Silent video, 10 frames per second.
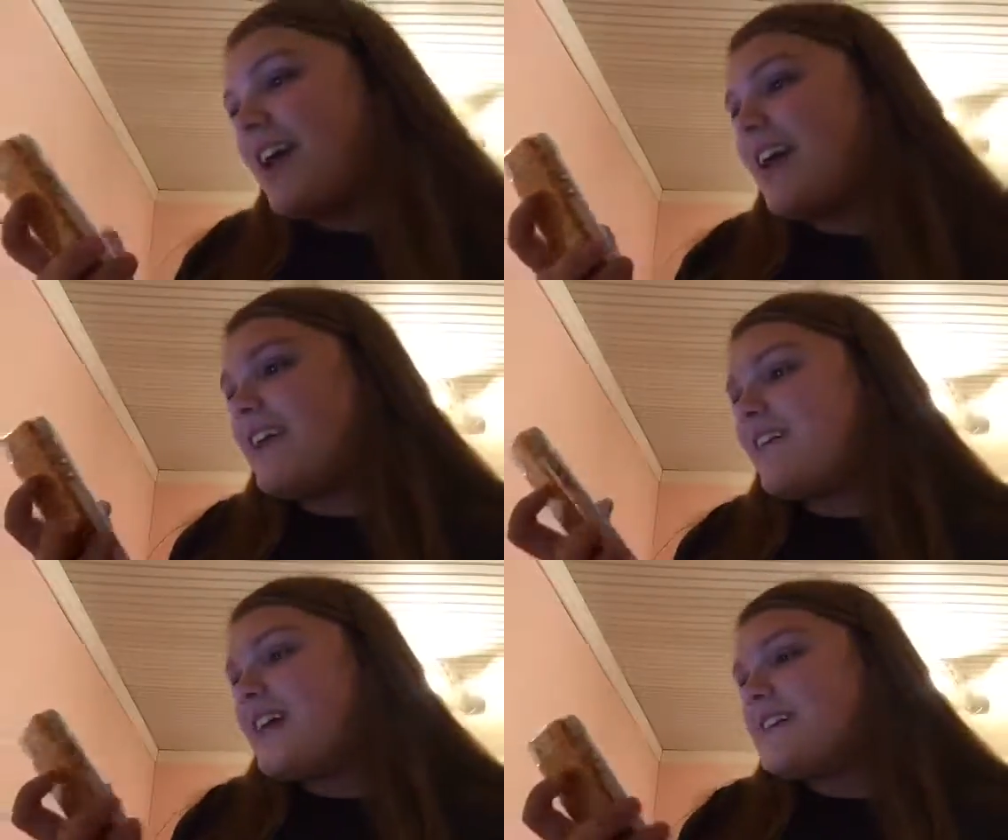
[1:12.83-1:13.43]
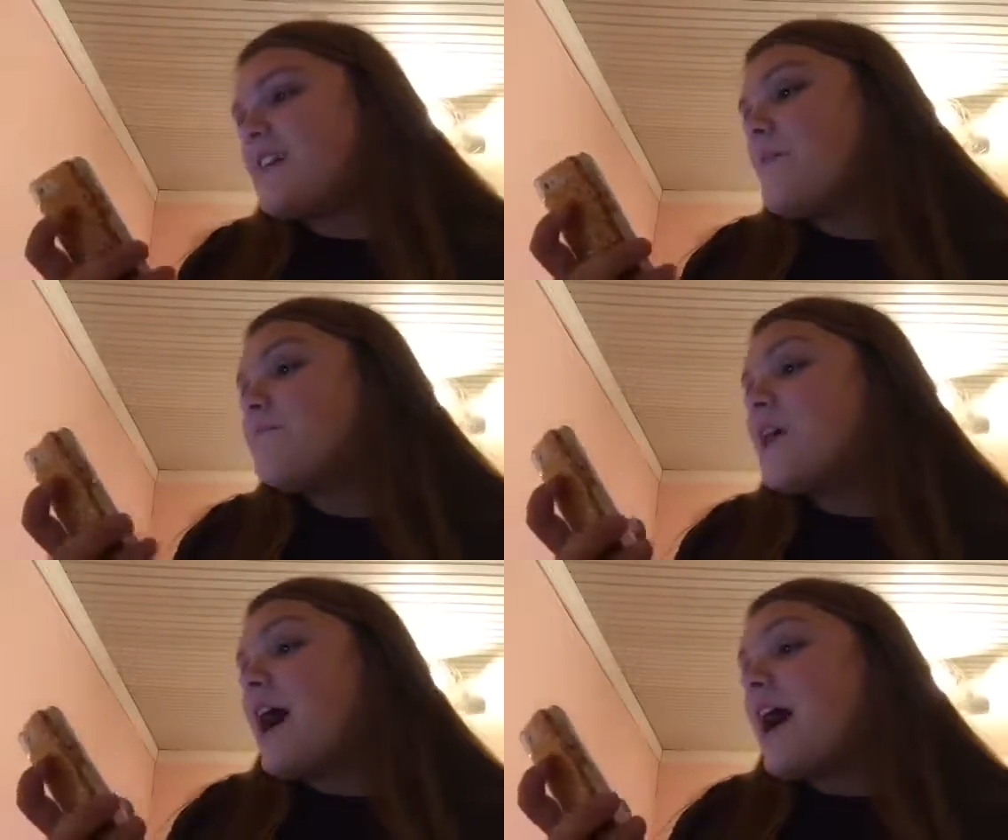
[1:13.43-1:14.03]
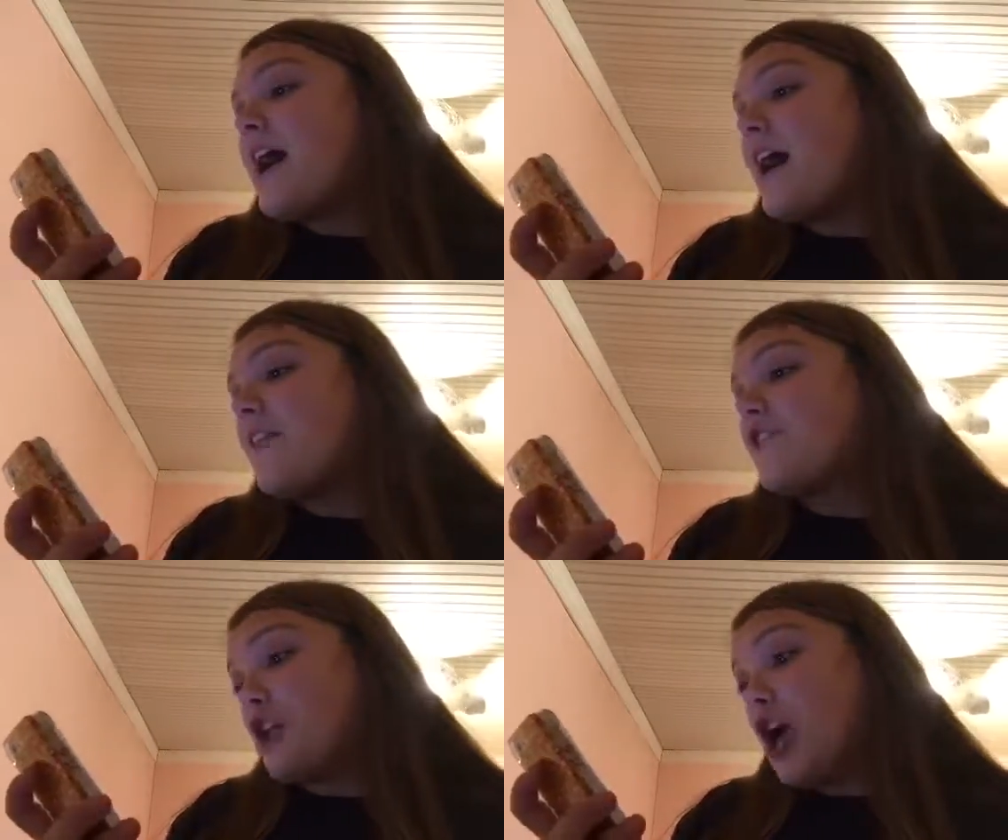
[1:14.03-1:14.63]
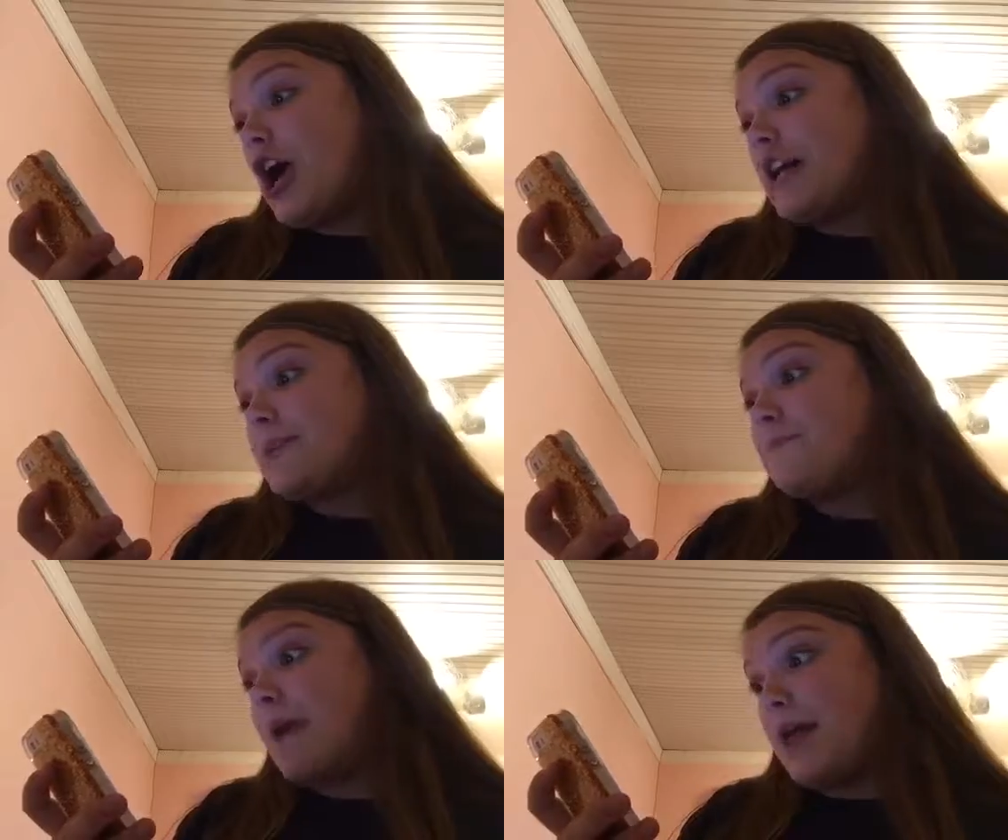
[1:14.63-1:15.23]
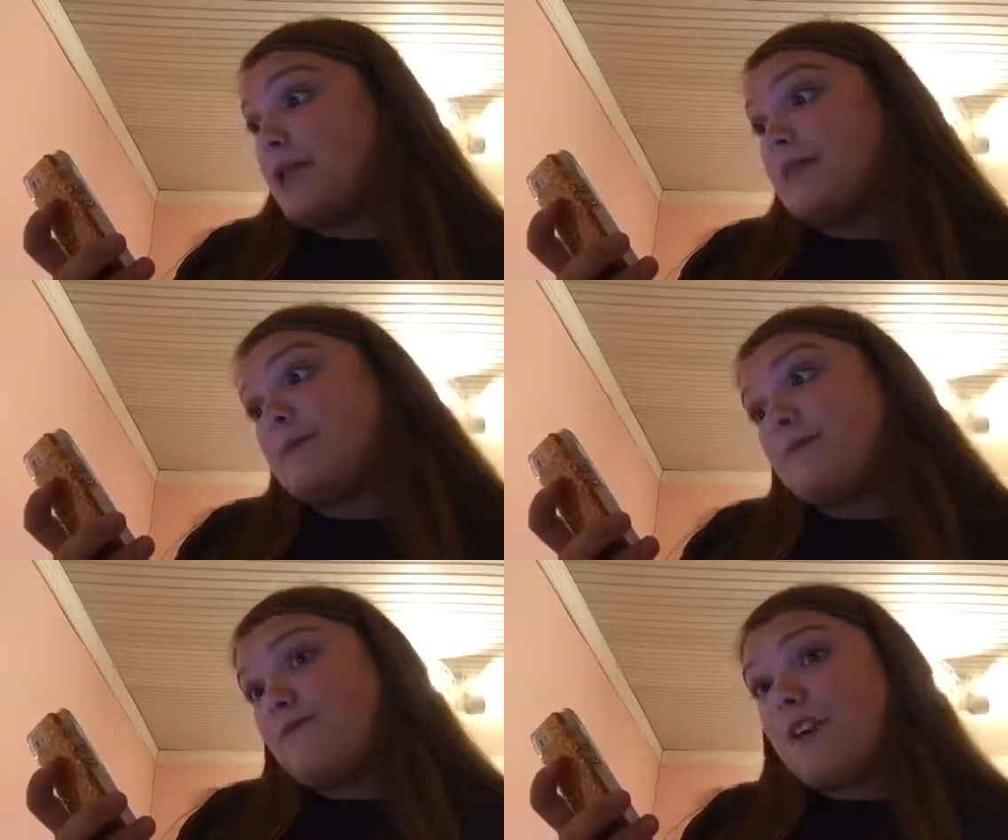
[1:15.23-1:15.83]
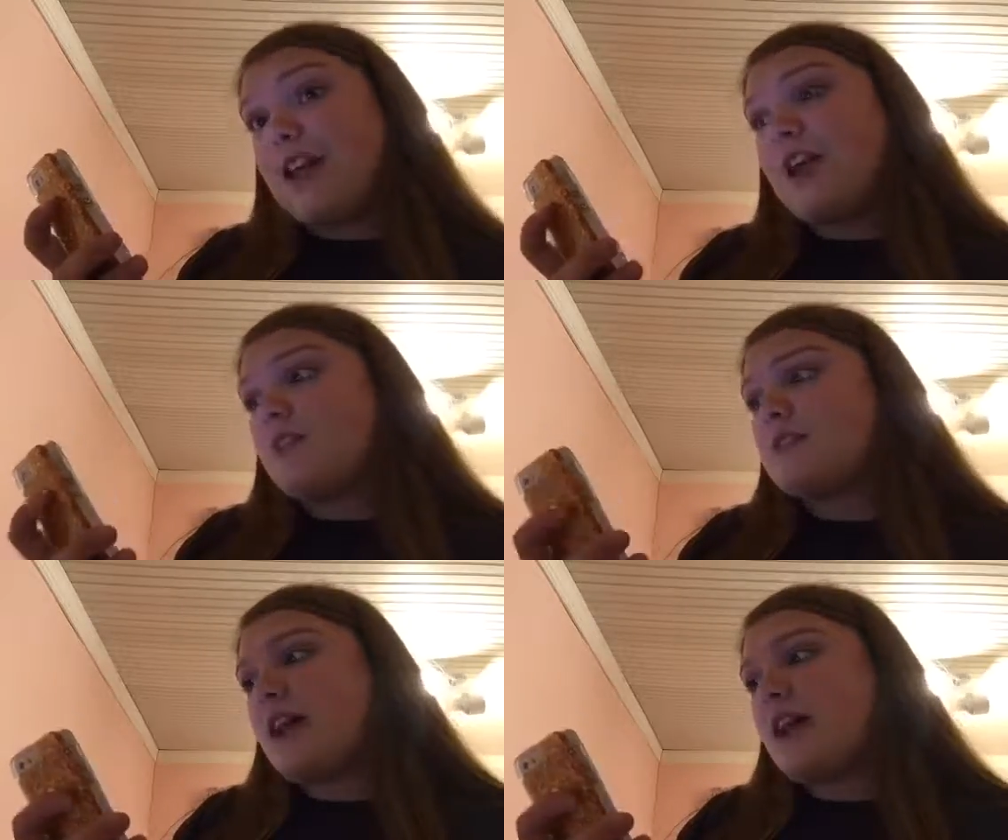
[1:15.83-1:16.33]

Anyways, I have clock, mail, videos.